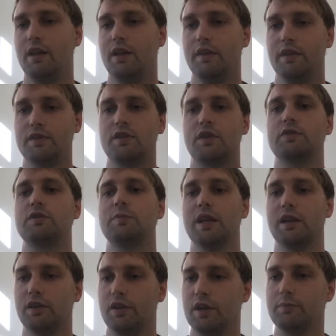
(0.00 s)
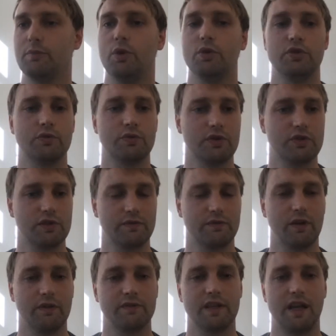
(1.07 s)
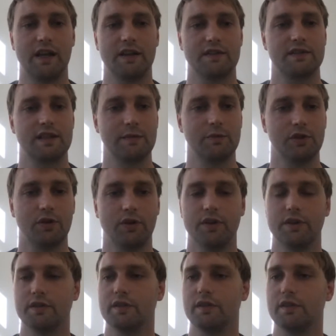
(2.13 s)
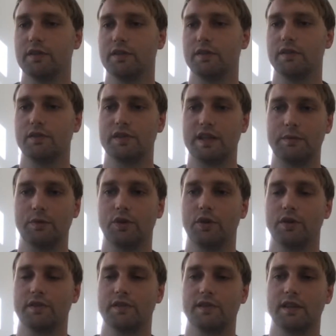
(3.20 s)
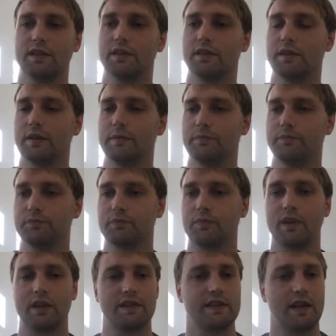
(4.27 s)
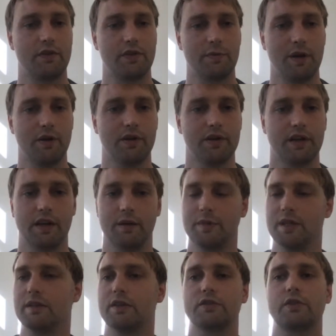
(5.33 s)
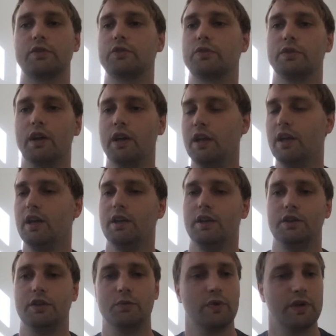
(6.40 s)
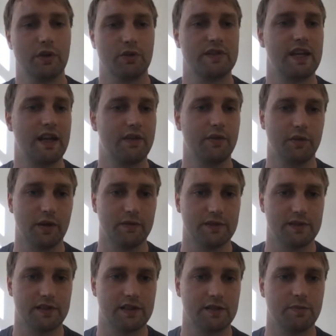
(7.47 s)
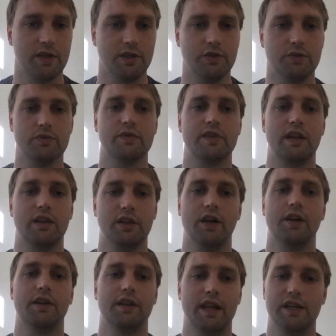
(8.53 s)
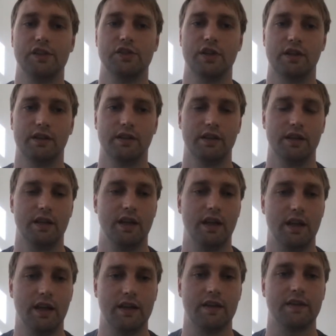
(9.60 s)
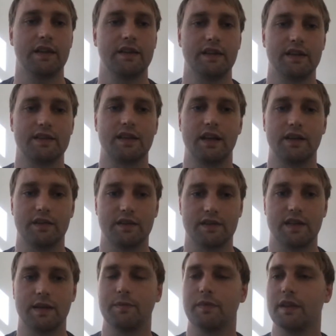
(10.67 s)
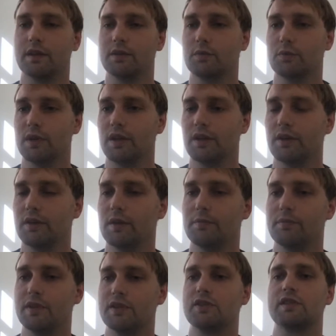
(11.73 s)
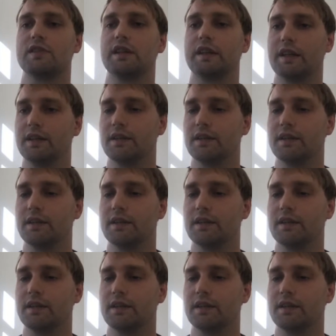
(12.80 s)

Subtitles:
There's going to be a lot more usage of DAI and stablecoins in South America. There's also, we know Tether obviously is being used a lot in Asia, and I think that's kind of the same thing where it's just like